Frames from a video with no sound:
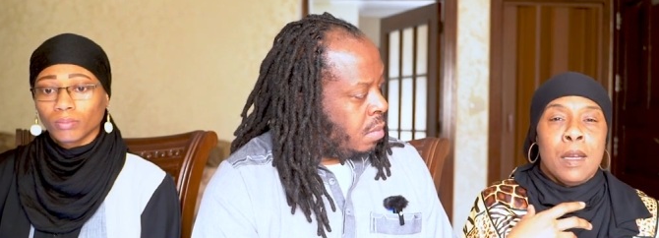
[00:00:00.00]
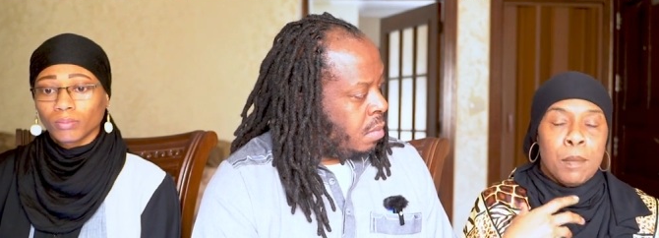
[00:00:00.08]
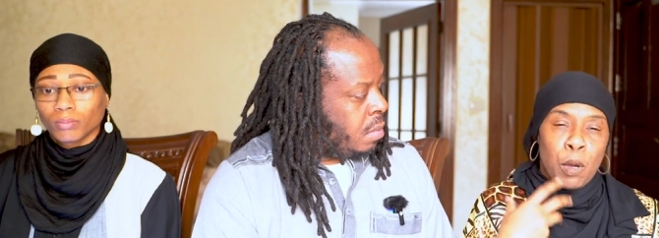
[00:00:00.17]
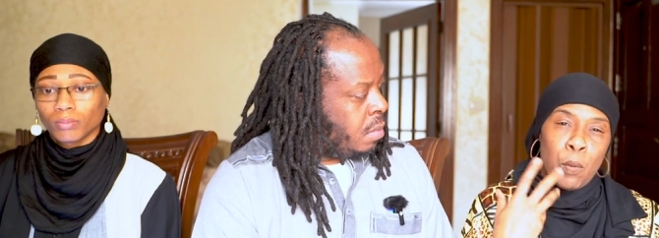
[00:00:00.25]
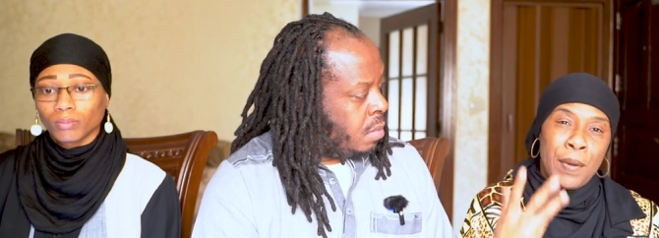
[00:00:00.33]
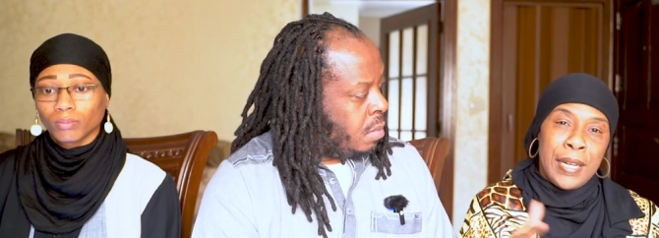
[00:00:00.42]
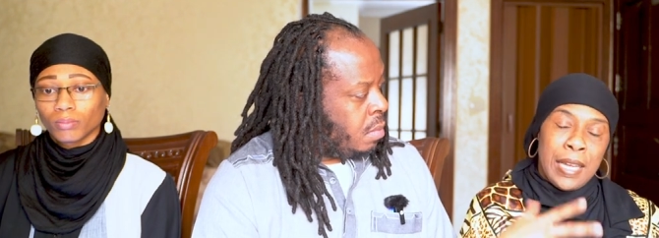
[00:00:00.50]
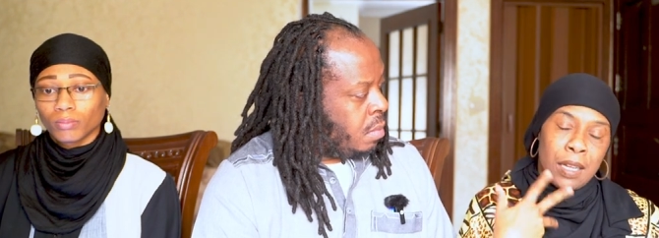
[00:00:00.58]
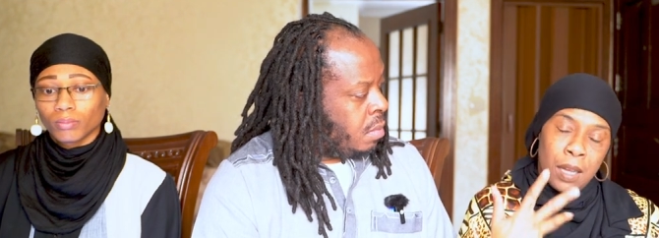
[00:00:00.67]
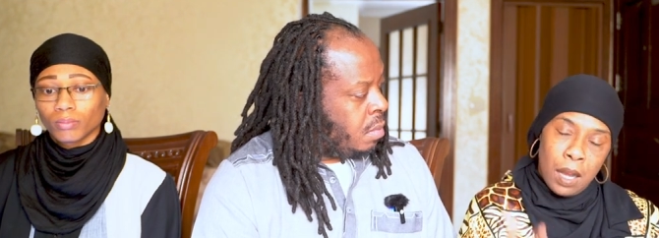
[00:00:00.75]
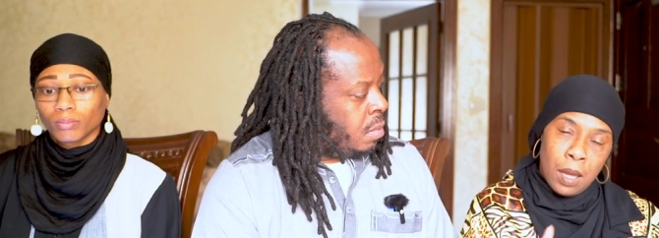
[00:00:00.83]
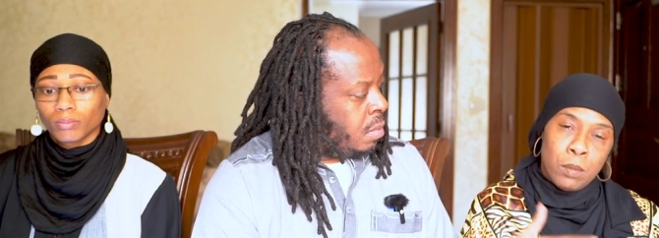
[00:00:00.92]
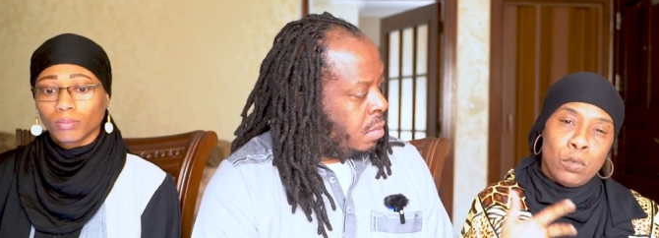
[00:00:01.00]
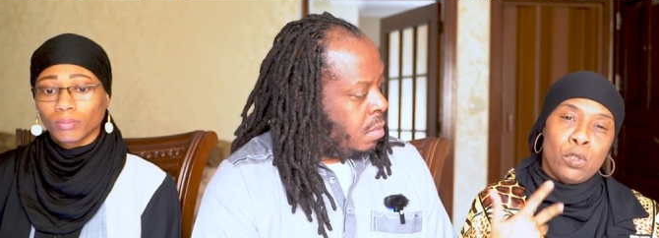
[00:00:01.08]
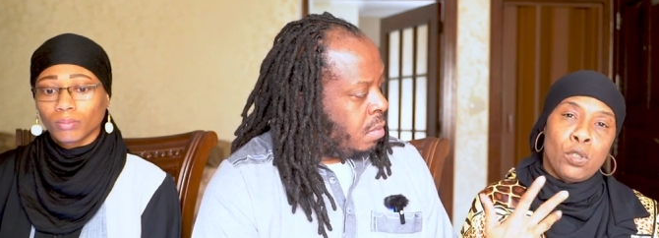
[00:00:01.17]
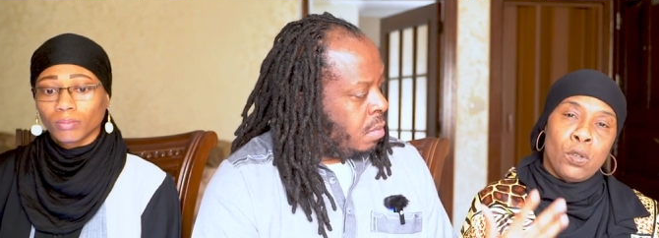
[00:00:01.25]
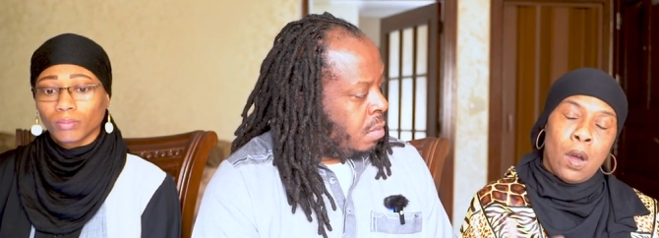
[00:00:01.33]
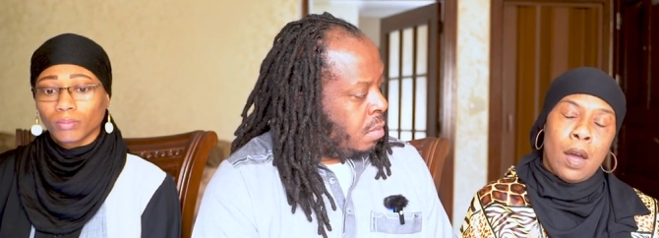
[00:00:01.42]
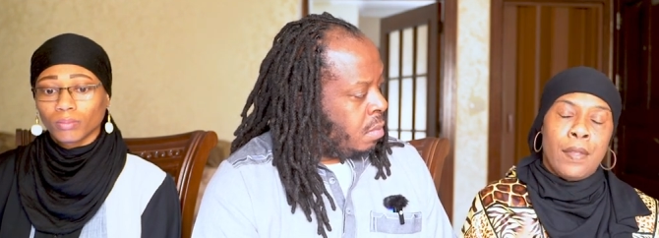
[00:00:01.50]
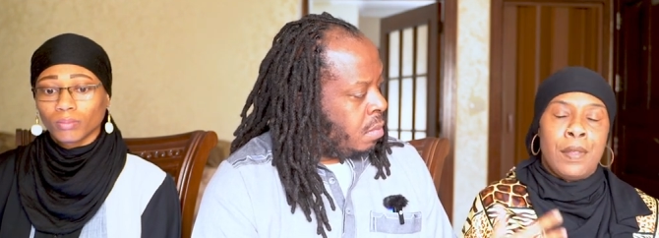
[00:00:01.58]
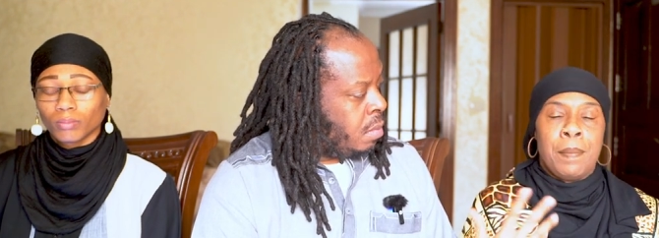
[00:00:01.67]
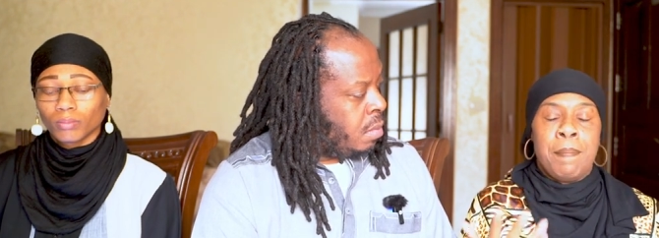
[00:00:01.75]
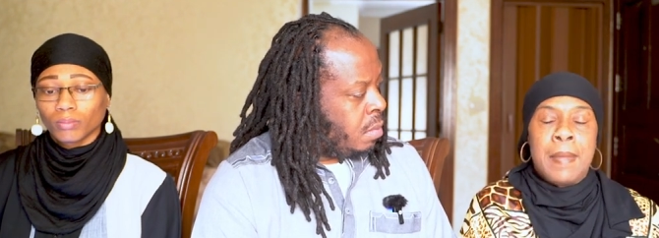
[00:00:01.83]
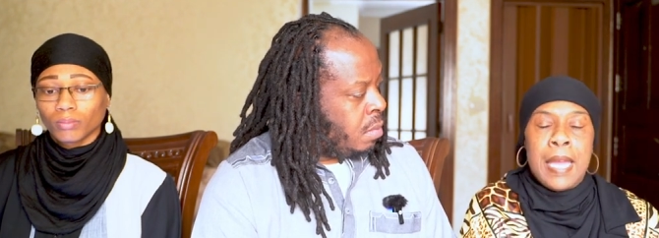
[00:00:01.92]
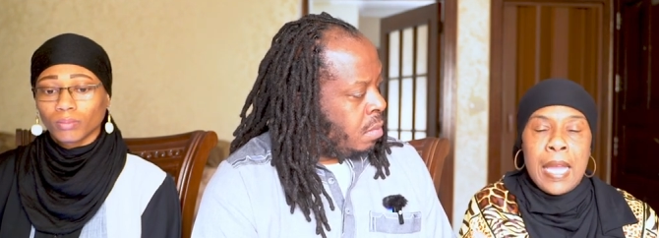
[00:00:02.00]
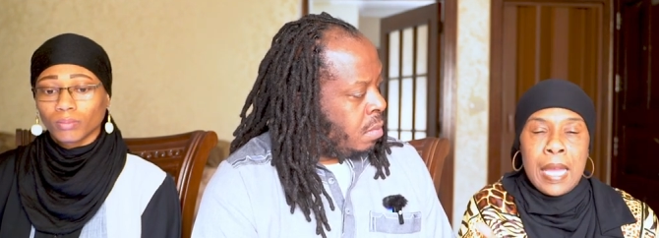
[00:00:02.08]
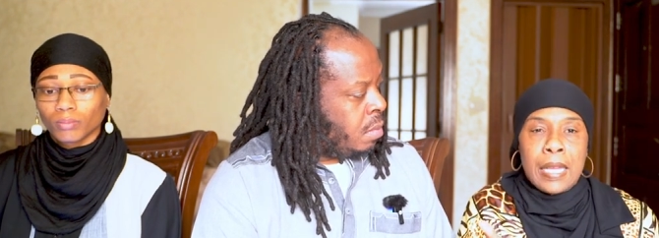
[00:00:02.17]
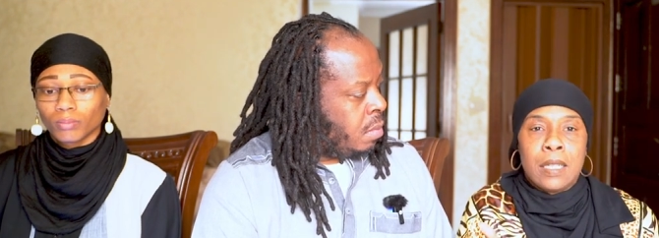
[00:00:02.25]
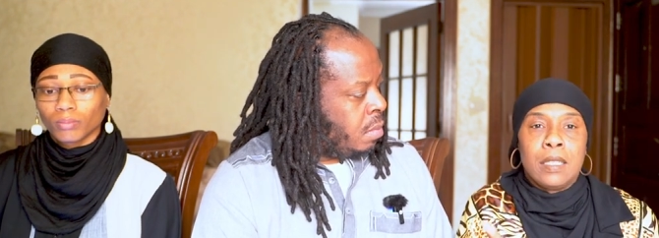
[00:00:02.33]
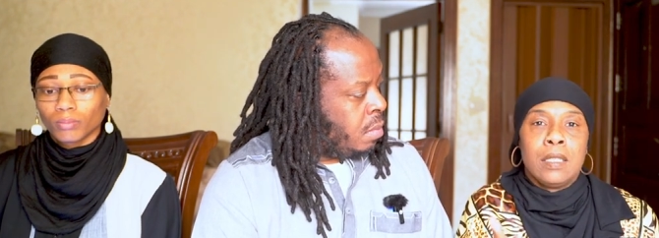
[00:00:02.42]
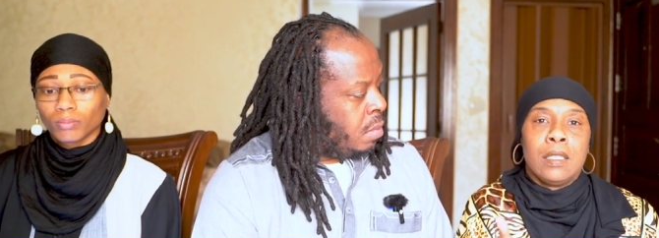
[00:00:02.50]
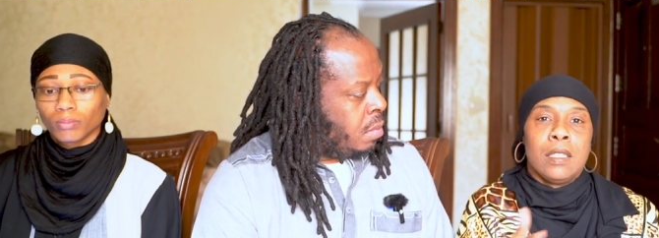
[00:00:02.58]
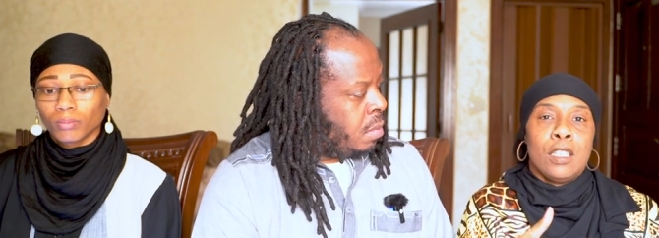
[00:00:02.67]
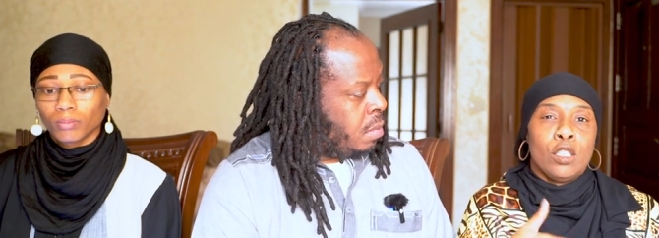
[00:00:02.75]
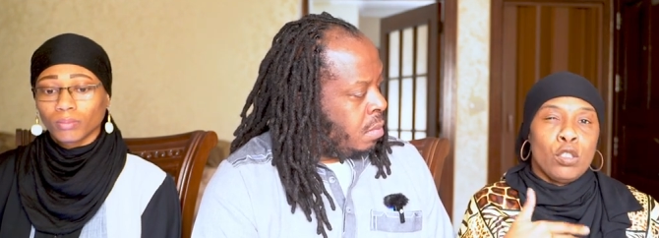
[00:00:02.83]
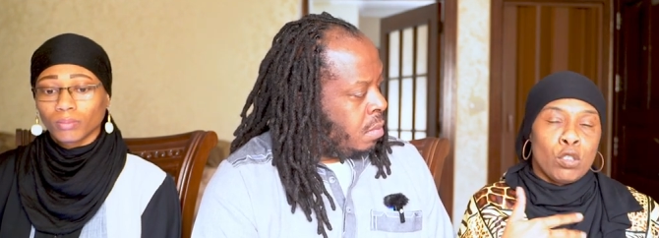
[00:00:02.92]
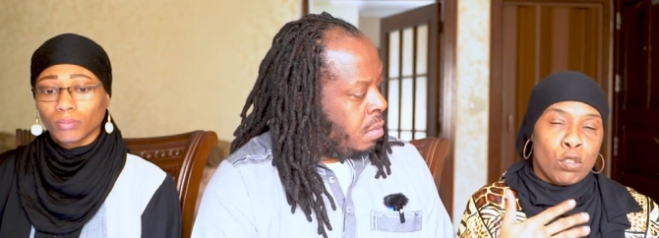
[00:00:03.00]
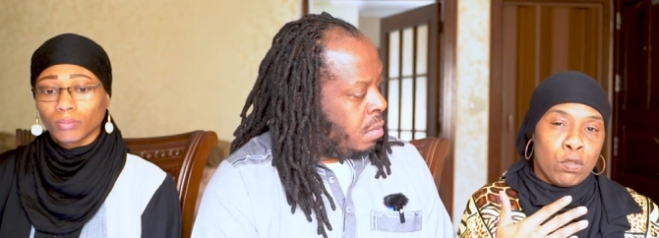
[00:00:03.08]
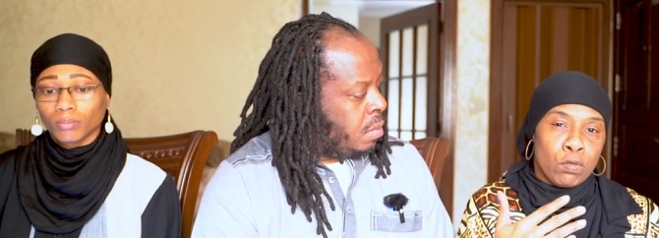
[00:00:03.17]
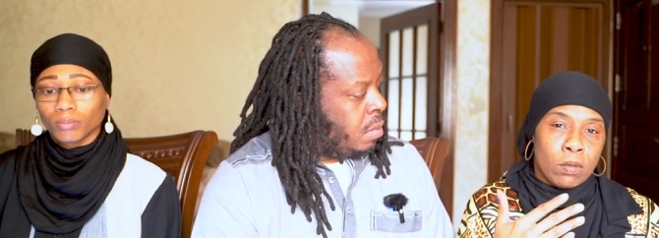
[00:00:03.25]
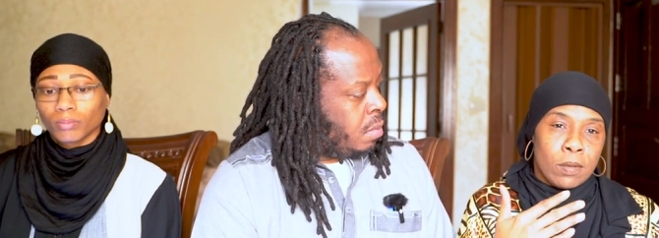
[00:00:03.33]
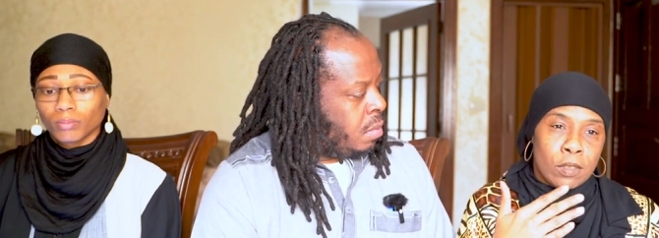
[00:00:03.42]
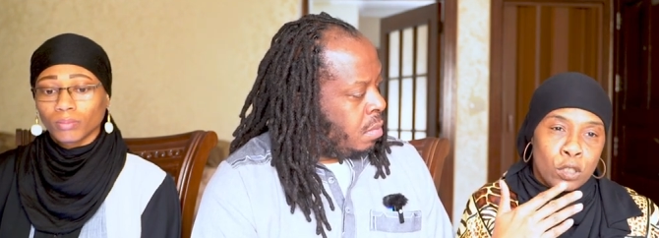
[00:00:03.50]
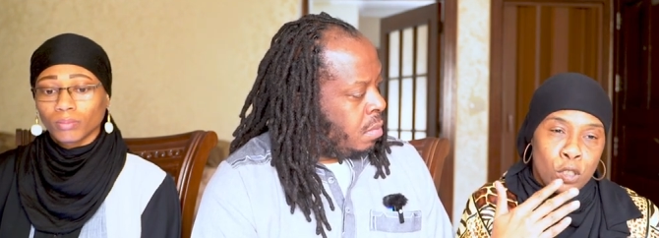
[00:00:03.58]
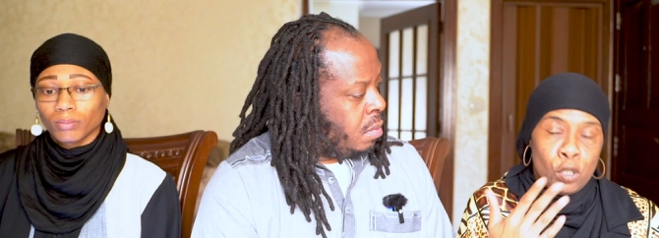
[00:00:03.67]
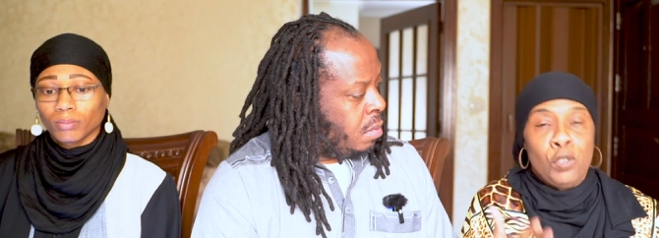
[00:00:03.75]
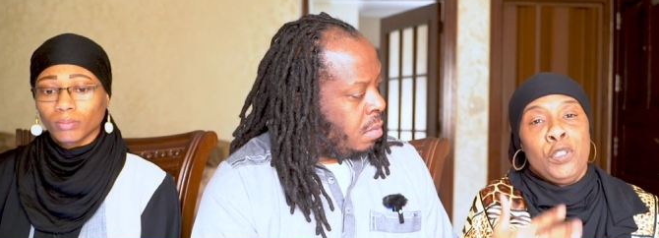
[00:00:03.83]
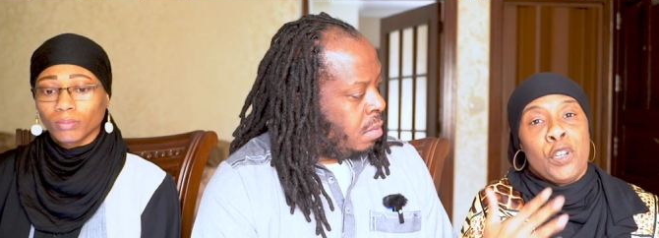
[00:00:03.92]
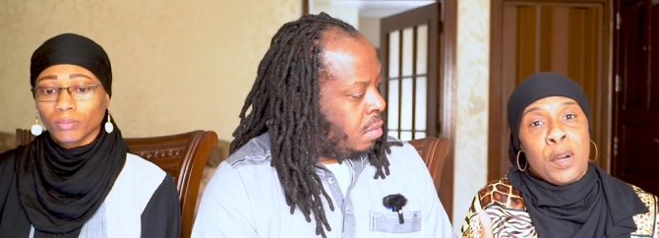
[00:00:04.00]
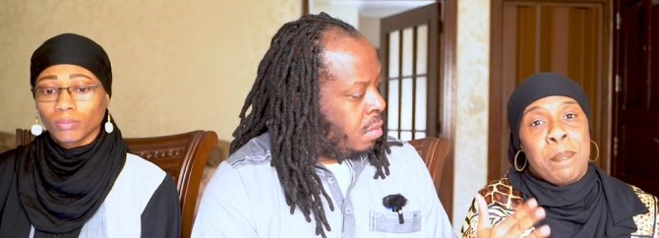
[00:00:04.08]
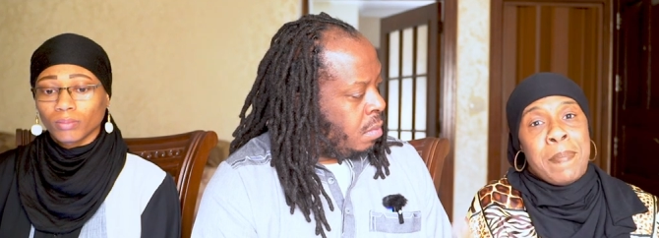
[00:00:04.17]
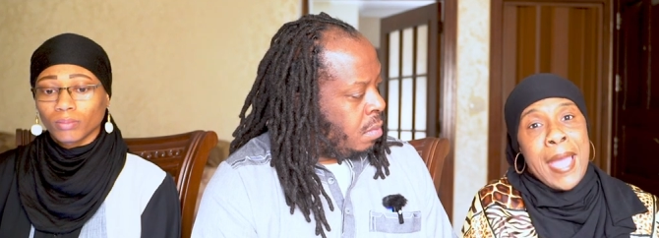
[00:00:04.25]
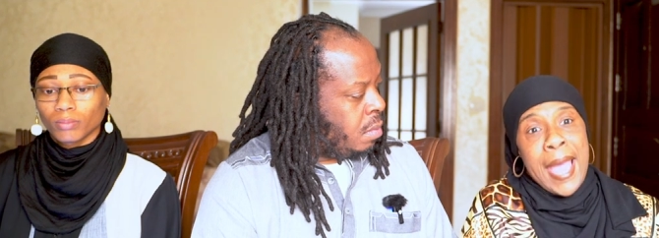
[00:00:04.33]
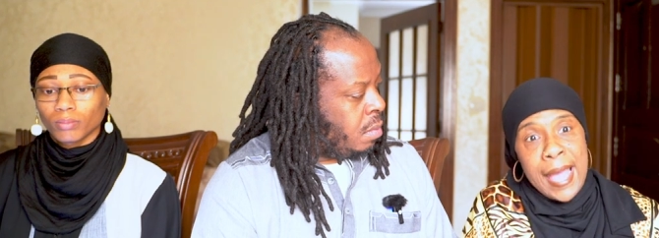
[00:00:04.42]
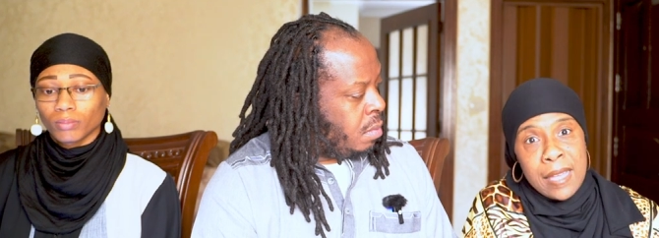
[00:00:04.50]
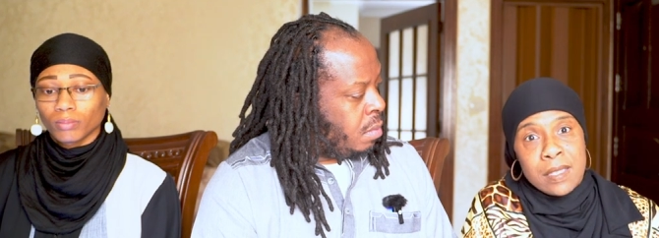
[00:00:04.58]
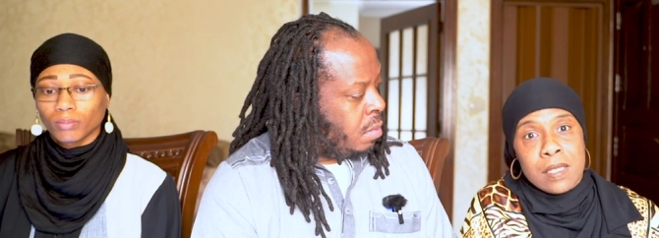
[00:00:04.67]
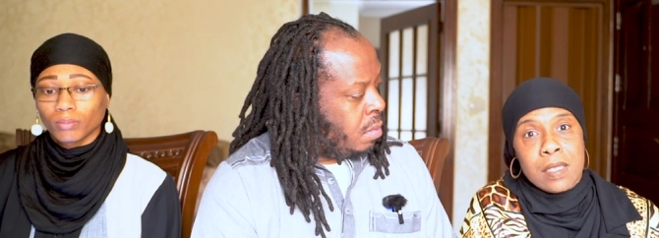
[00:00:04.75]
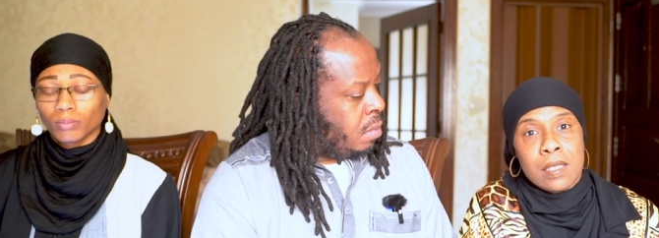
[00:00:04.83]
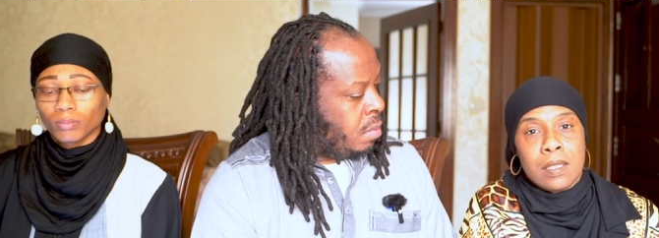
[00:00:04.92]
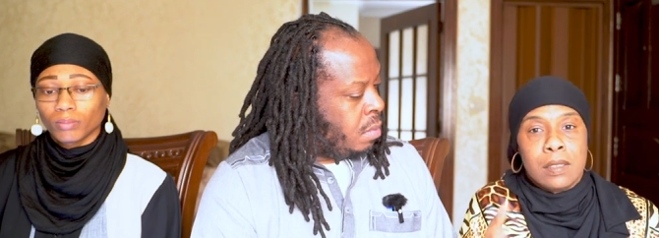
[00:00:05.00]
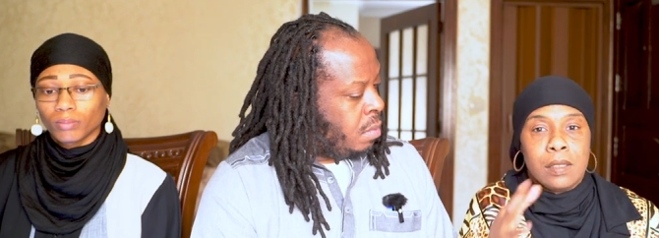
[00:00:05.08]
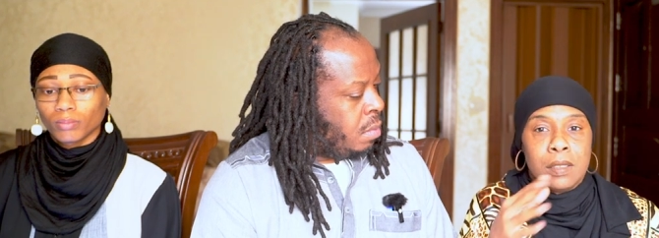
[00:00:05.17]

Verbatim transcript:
Speaker 1: But when it comes to other men, tr- do your best